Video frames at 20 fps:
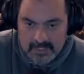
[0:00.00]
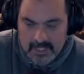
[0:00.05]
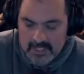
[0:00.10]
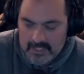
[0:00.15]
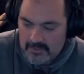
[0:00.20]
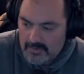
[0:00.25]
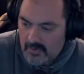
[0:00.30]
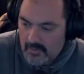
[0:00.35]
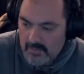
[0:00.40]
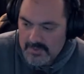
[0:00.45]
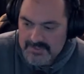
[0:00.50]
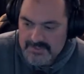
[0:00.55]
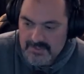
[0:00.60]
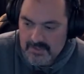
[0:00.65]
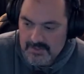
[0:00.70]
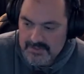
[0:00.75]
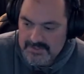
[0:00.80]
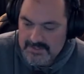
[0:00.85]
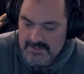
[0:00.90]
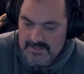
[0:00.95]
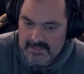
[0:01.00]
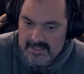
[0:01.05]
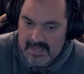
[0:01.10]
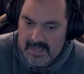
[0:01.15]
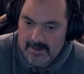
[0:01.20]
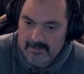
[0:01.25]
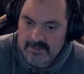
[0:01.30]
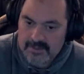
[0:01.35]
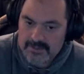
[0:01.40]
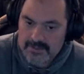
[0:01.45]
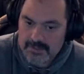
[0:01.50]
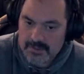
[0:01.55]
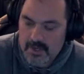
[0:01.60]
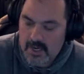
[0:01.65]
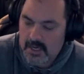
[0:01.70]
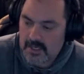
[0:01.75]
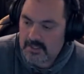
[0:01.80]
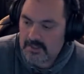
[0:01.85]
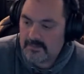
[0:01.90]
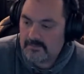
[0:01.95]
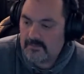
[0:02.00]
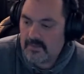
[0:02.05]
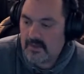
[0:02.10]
and it always starts in the cab of the truck.